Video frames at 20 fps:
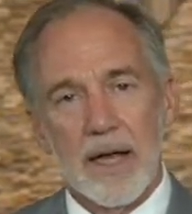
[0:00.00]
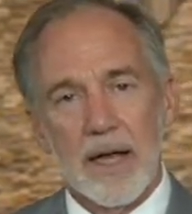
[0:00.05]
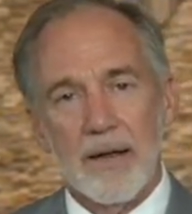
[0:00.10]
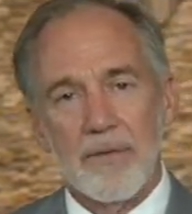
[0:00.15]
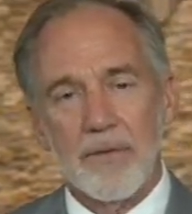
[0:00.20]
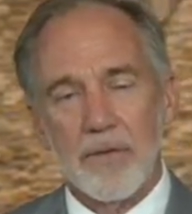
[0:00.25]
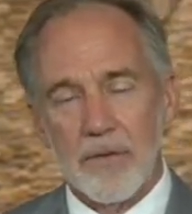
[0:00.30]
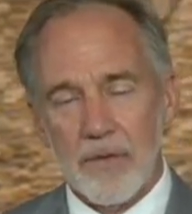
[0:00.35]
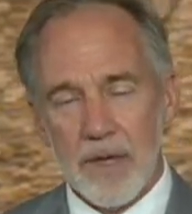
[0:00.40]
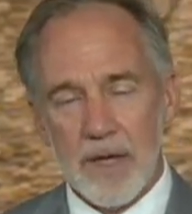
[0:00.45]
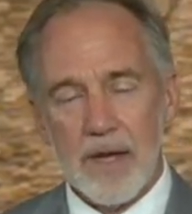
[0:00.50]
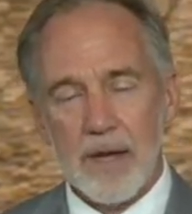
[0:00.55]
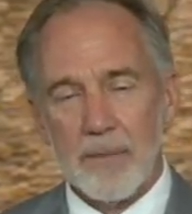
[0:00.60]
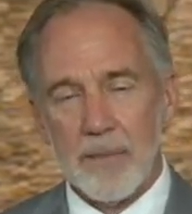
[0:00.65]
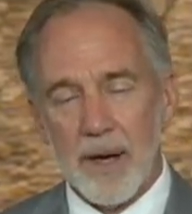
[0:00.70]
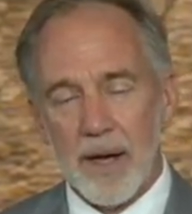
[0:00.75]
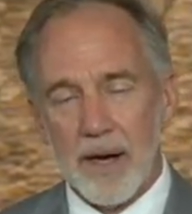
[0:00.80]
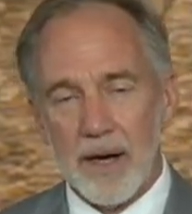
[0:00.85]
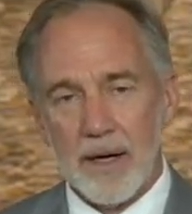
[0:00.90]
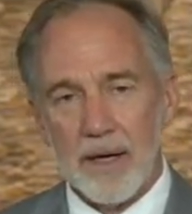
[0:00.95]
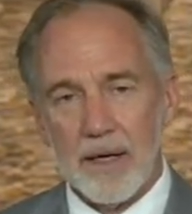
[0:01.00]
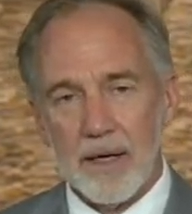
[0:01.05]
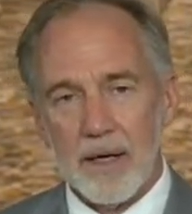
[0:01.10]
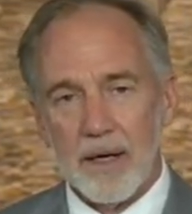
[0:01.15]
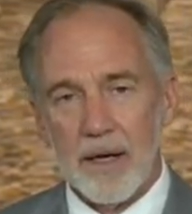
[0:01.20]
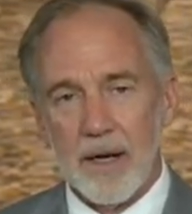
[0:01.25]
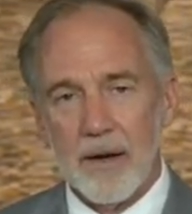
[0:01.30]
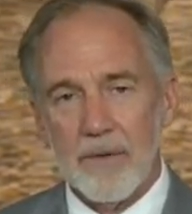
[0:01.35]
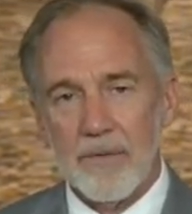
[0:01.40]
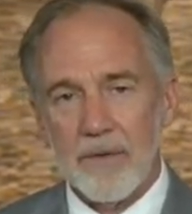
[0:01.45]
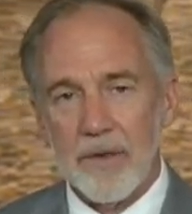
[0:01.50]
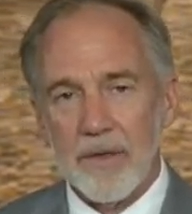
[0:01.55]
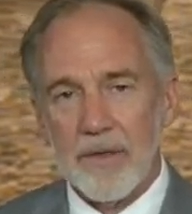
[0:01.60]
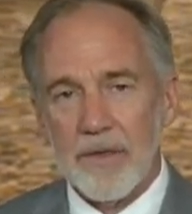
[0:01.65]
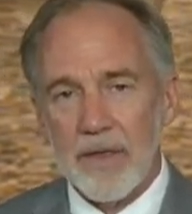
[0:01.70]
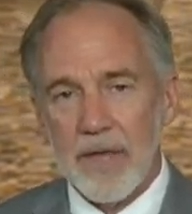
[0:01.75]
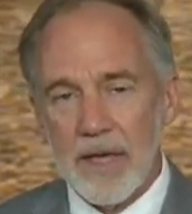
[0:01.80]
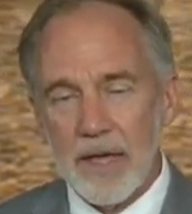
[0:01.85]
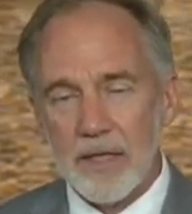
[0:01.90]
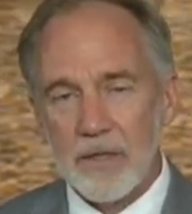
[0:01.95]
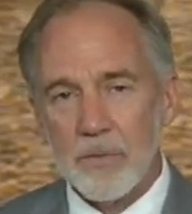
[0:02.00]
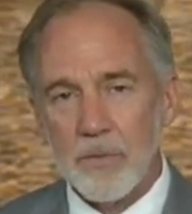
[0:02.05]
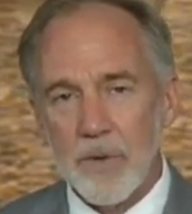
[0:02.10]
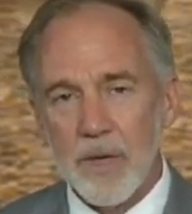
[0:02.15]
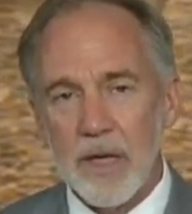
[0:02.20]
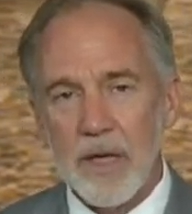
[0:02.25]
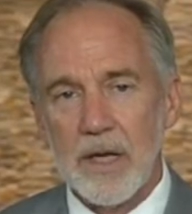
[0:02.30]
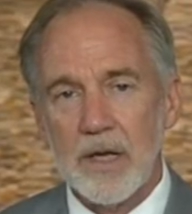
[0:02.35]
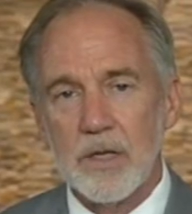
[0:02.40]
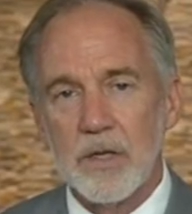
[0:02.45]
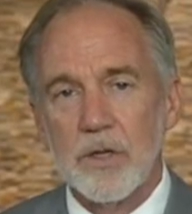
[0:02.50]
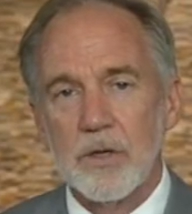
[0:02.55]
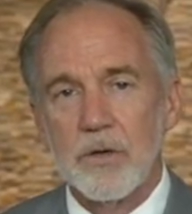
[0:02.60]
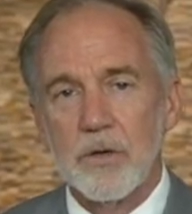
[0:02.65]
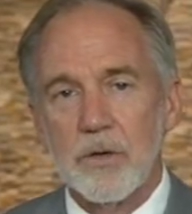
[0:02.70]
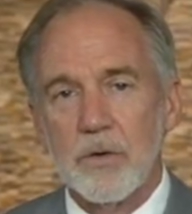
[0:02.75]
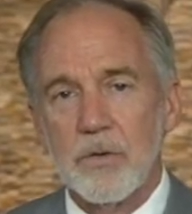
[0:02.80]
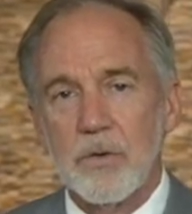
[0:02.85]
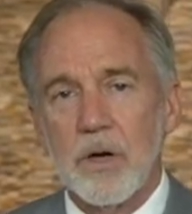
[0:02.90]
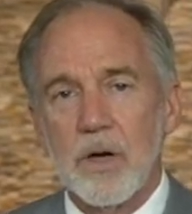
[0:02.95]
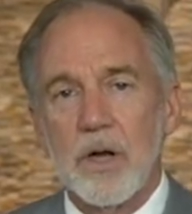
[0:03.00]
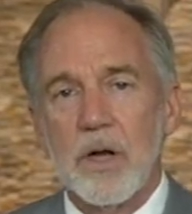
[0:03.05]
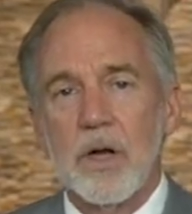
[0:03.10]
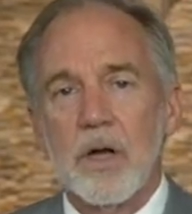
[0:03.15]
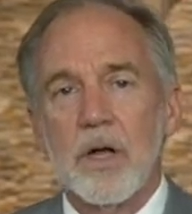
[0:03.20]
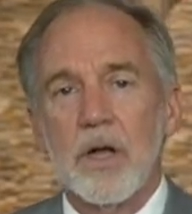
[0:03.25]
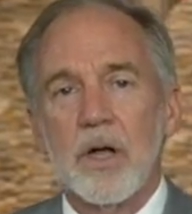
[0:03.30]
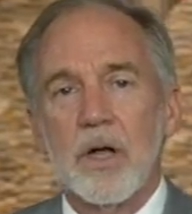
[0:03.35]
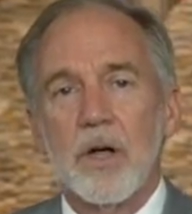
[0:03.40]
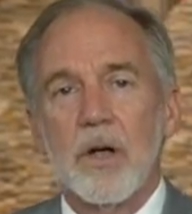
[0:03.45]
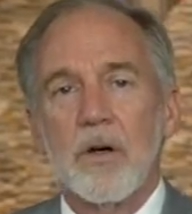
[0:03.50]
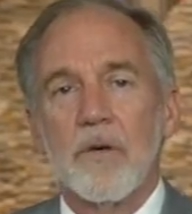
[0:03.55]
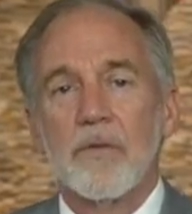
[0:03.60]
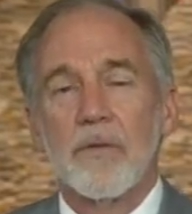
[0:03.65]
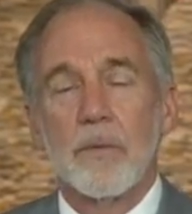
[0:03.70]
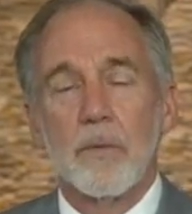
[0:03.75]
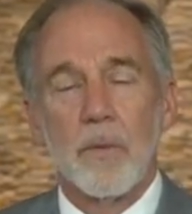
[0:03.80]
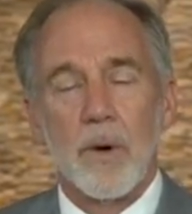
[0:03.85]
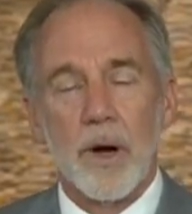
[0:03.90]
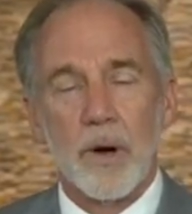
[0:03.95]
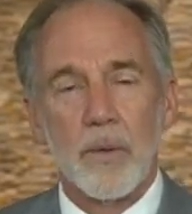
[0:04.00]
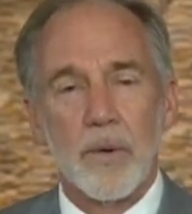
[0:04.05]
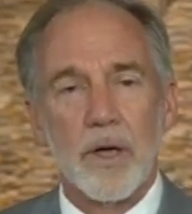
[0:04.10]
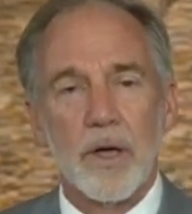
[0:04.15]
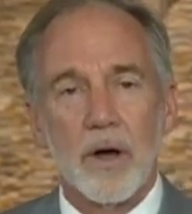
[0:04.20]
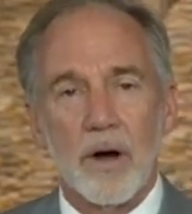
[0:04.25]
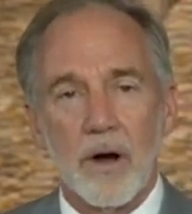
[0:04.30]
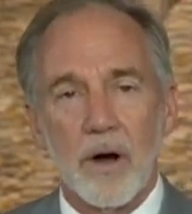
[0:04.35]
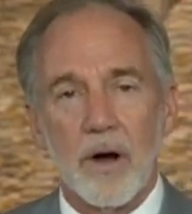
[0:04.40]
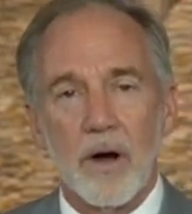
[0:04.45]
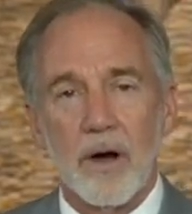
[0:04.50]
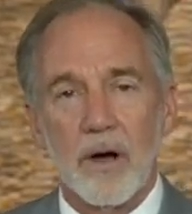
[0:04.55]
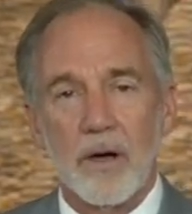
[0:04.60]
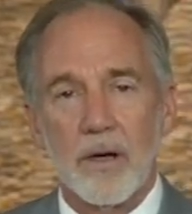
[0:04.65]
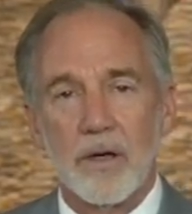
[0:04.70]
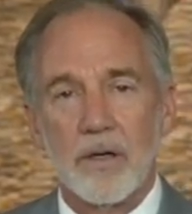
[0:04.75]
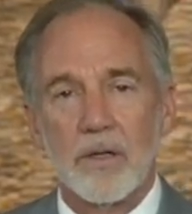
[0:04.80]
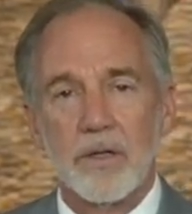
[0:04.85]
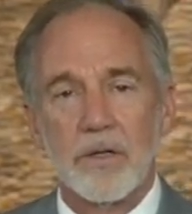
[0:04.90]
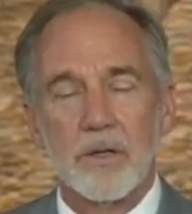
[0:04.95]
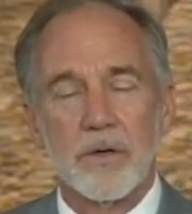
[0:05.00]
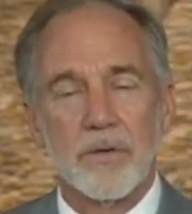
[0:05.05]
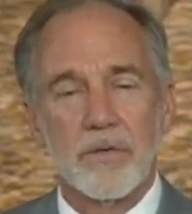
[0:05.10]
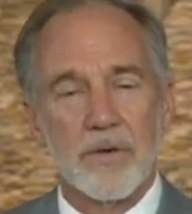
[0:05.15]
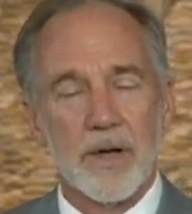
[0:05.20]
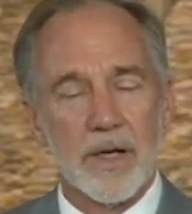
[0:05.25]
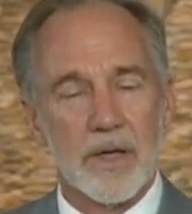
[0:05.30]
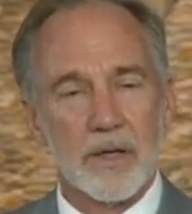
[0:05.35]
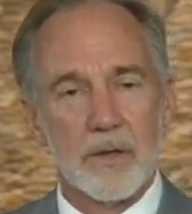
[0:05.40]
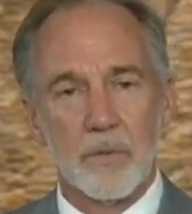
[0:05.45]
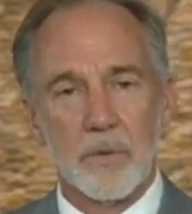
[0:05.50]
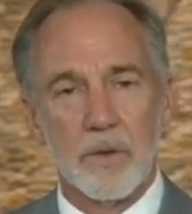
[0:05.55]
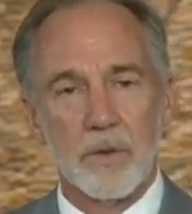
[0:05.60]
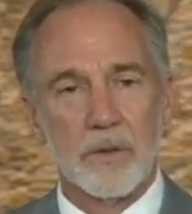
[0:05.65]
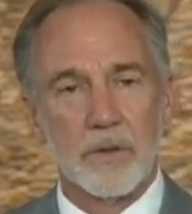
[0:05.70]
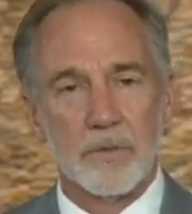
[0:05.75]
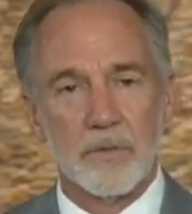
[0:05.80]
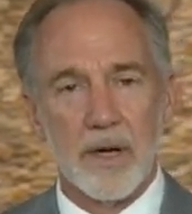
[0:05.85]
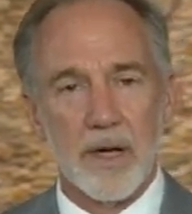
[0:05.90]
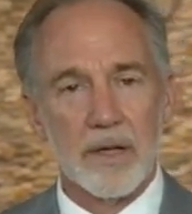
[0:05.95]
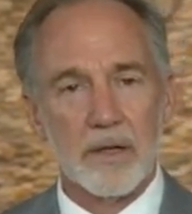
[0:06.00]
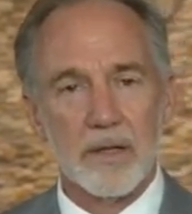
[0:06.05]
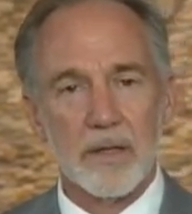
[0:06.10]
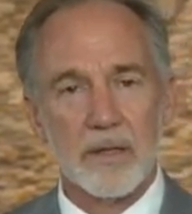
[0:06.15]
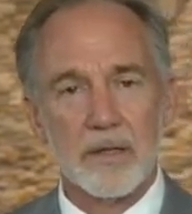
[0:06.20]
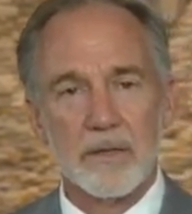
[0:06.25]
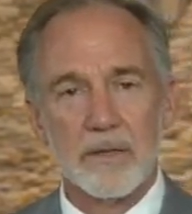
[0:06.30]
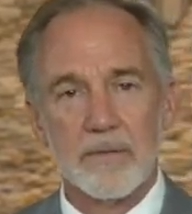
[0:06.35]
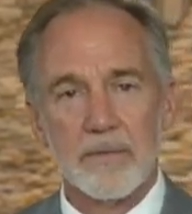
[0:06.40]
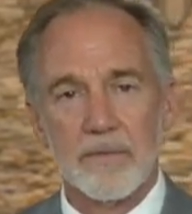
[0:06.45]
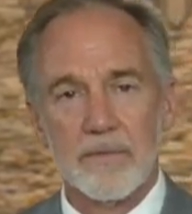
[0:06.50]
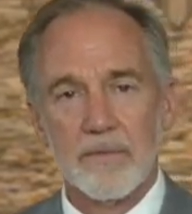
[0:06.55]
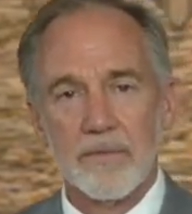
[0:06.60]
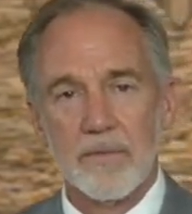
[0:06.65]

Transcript: if you think about it, of the things we can do from where we are to affect the world around us.